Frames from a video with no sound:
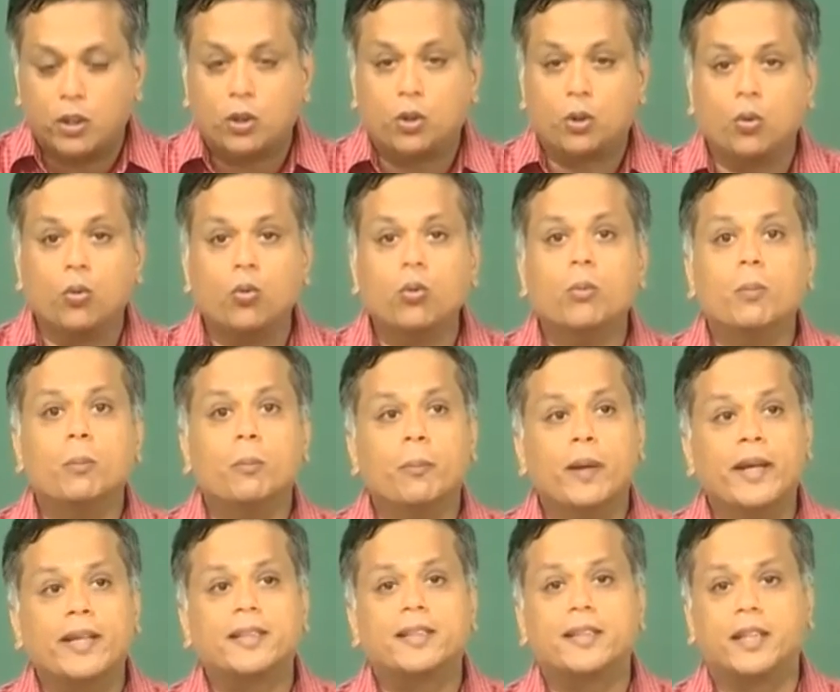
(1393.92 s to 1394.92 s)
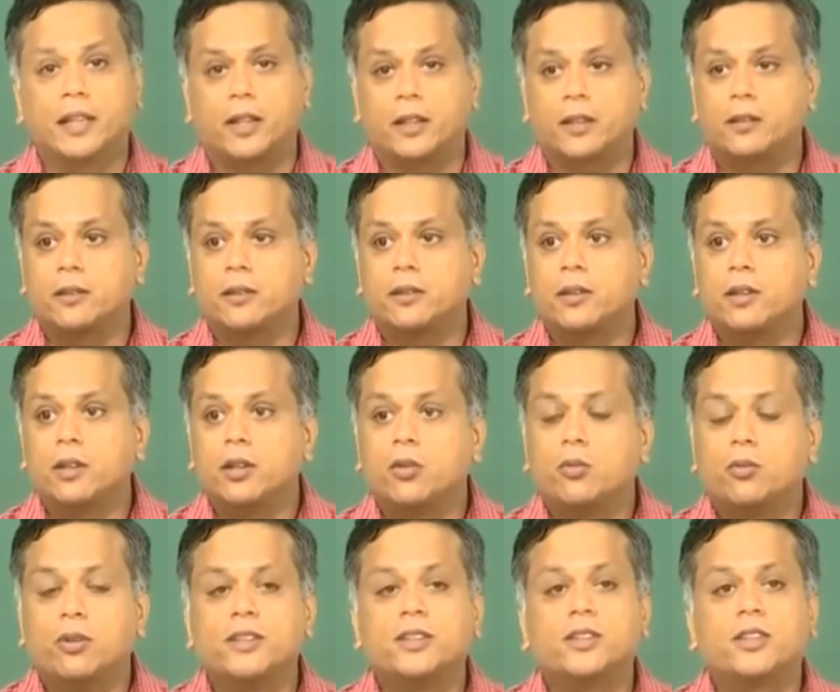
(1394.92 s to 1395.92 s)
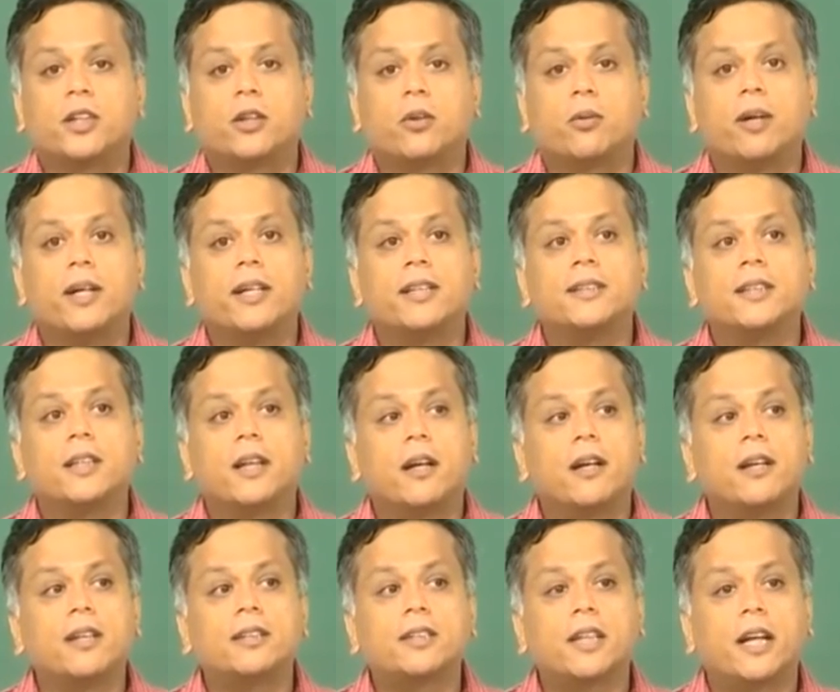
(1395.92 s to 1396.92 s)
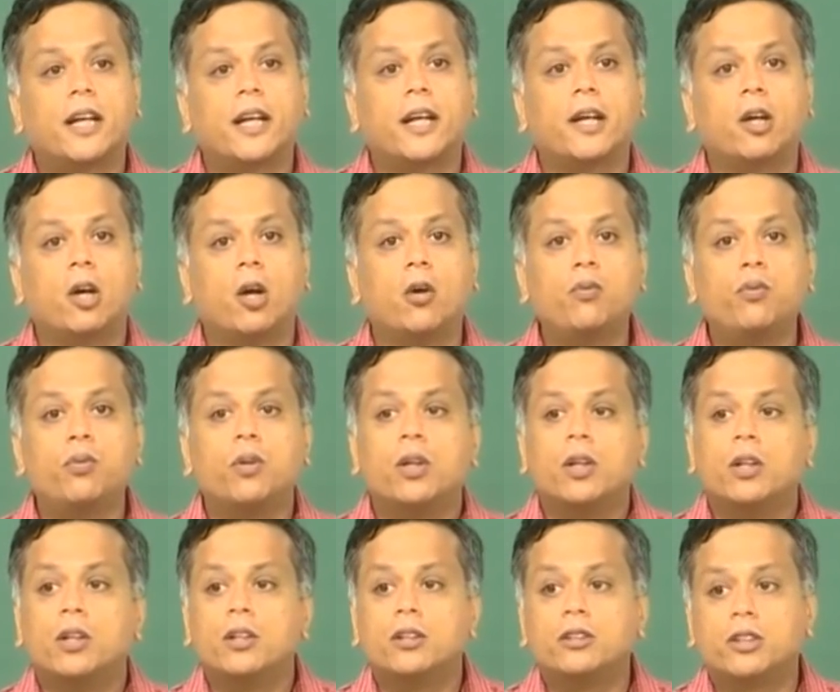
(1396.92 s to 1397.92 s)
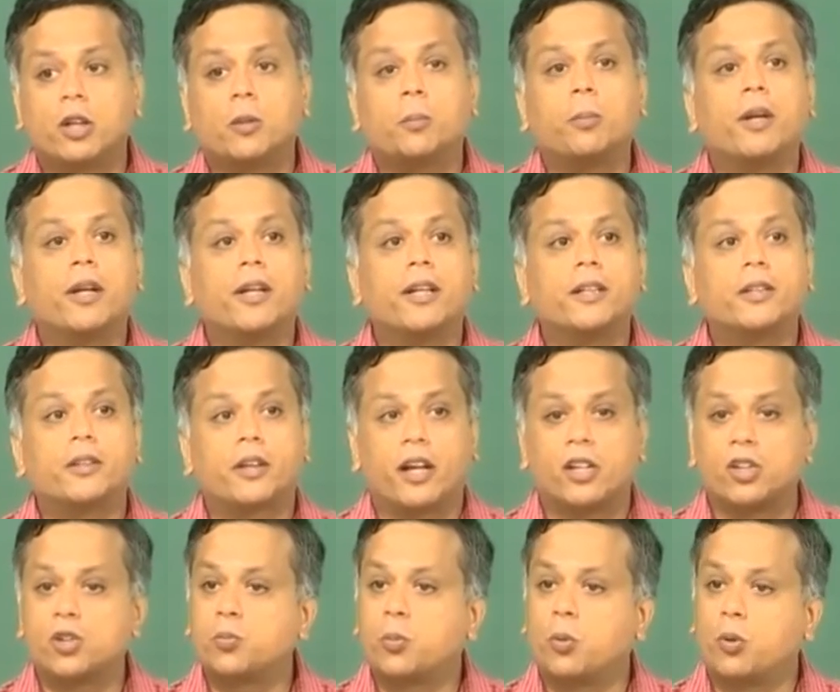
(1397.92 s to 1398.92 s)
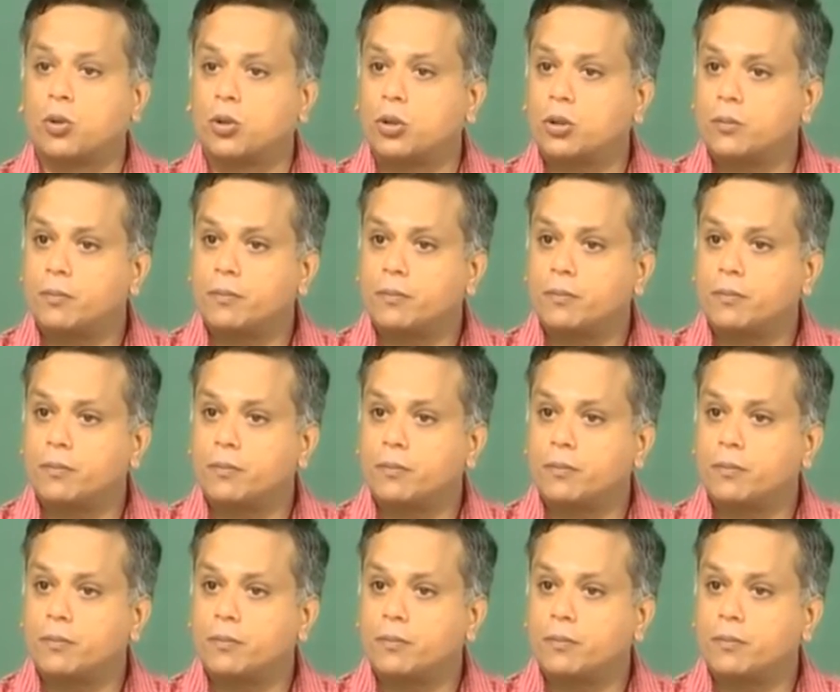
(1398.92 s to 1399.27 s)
two, mixing, which requires an understanding of turbulent transport;